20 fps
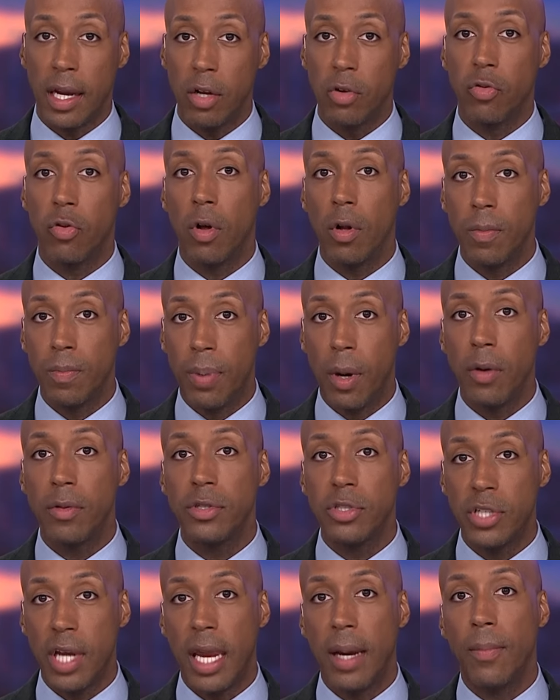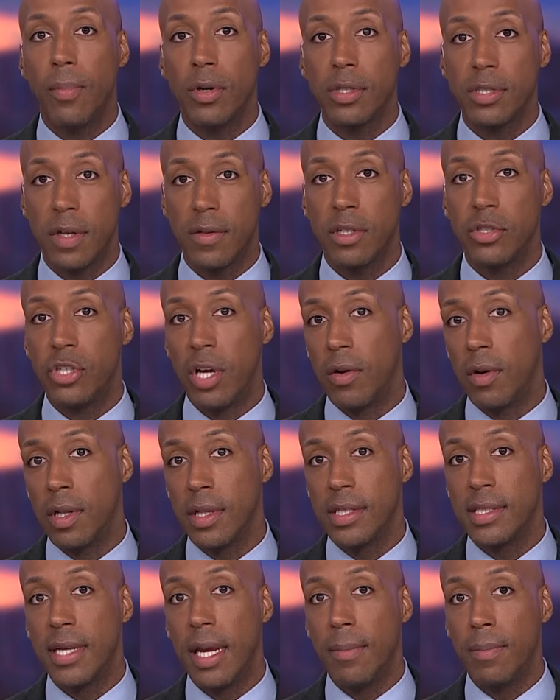They control both chambers of the
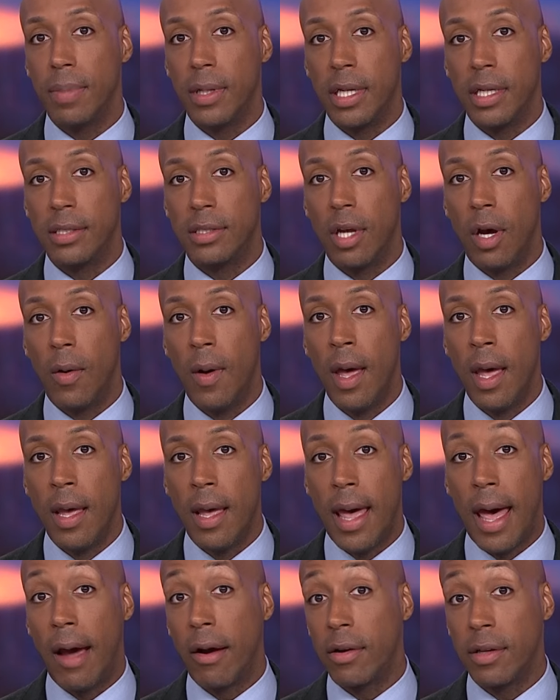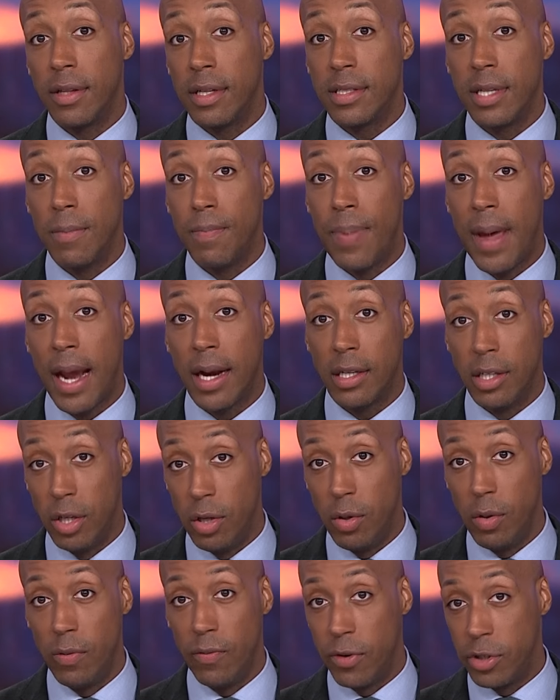General Assembly. So, how could this impact
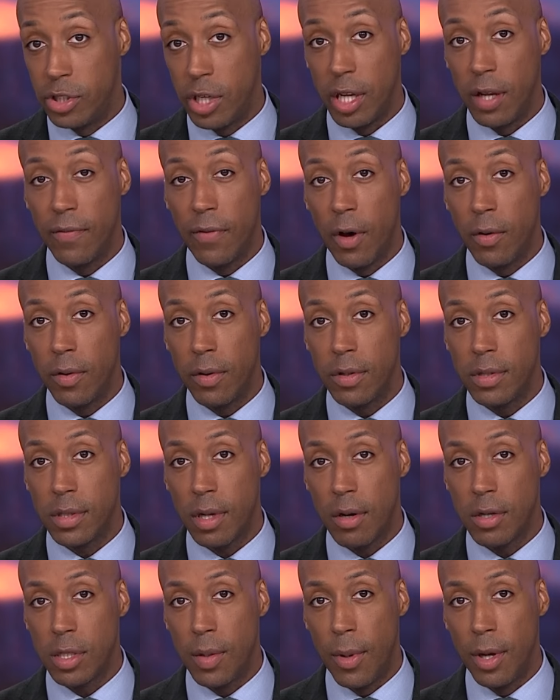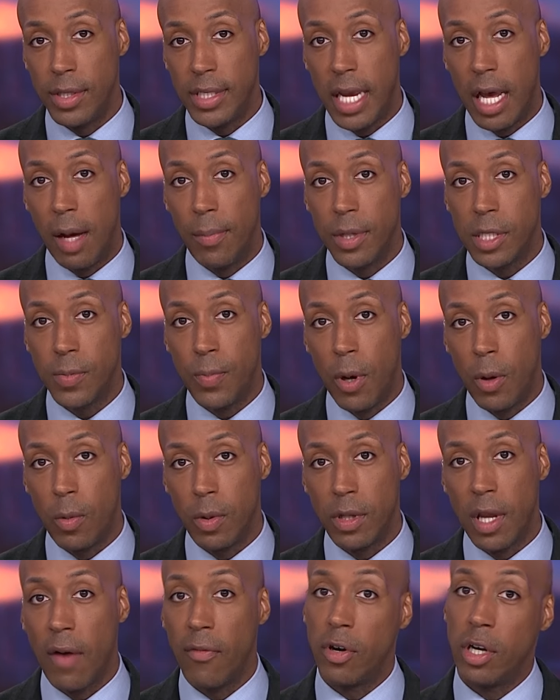you, Virginia voters? Our Simone Dialba
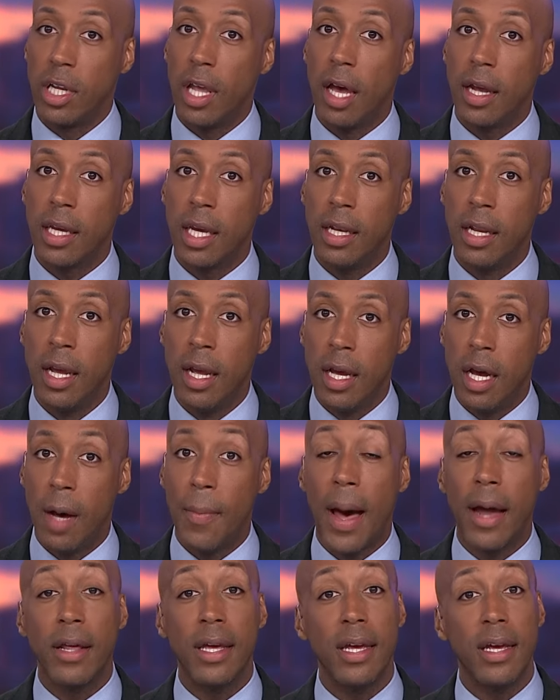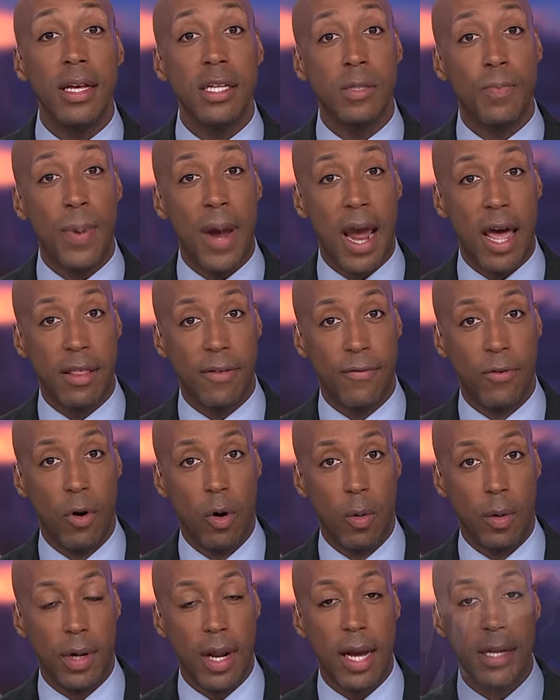spoke with Governor Youngkin about his path
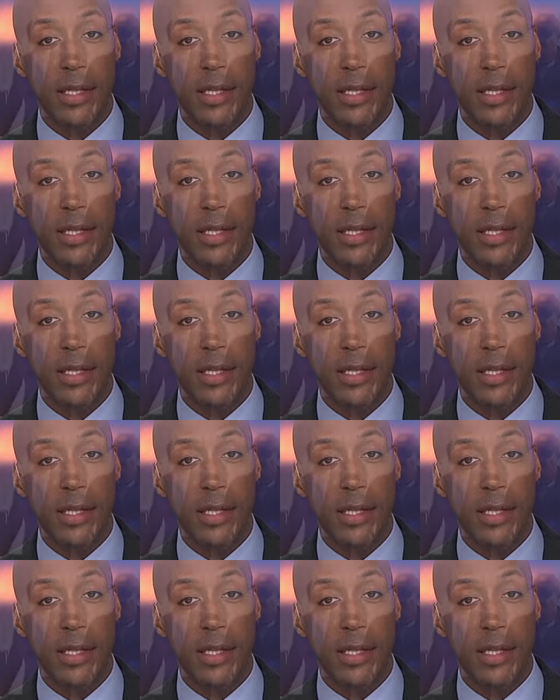forward. Hi,